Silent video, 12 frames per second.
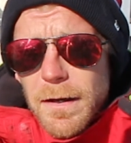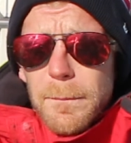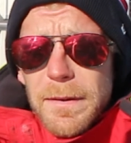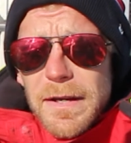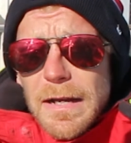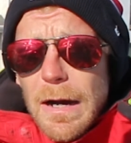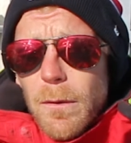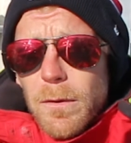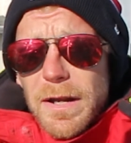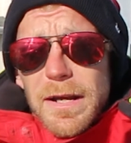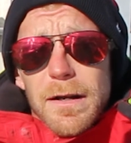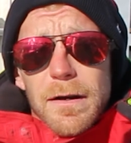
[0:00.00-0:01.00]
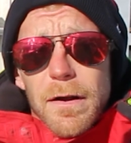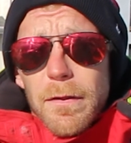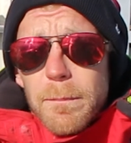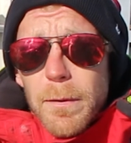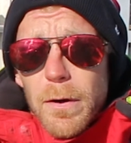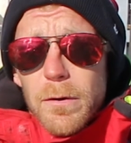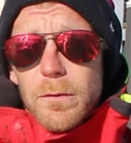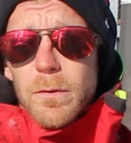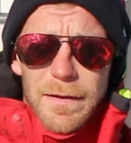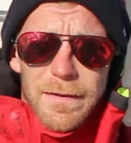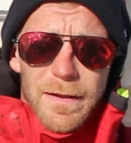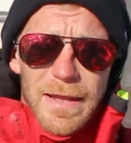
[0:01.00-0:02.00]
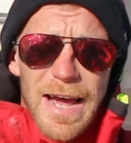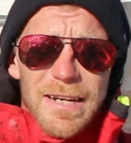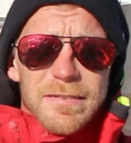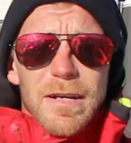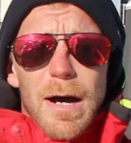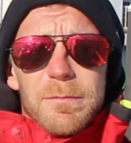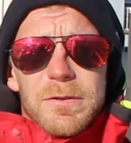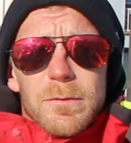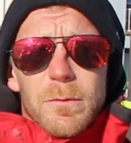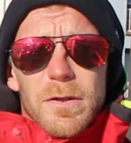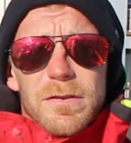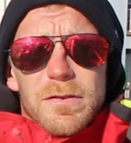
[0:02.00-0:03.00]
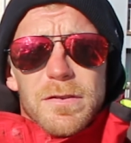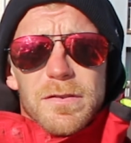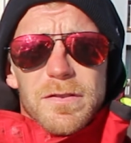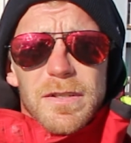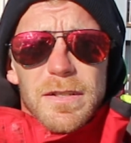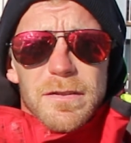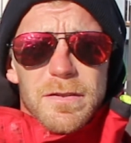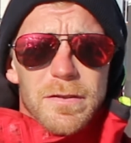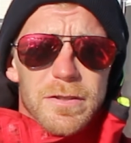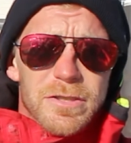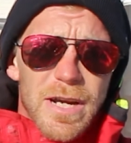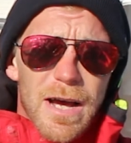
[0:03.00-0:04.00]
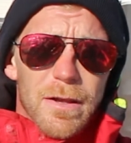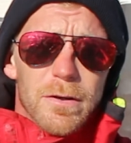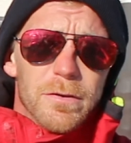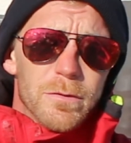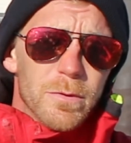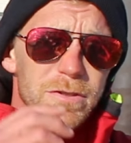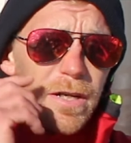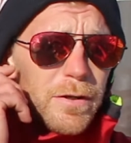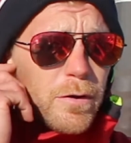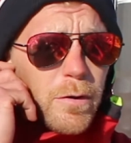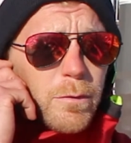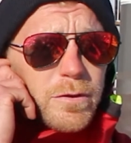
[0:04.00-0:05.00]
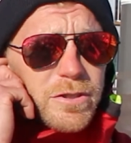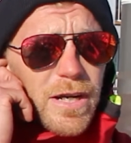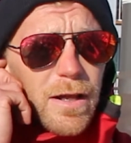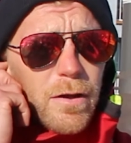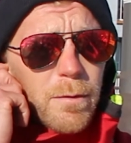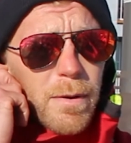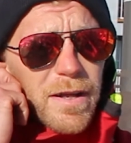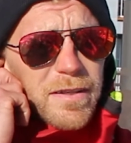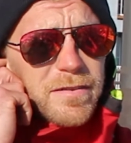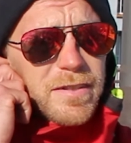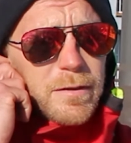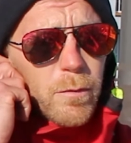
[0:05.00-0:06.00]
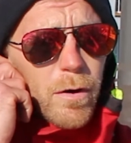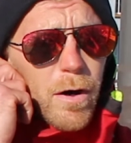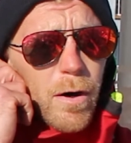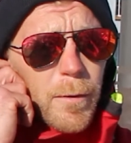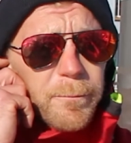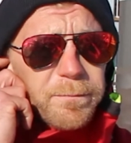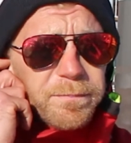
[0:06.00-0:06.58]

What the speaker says: B, I would have hit another boat. The last option was to send it to the shallows, which I knew it was shallow by the seawall,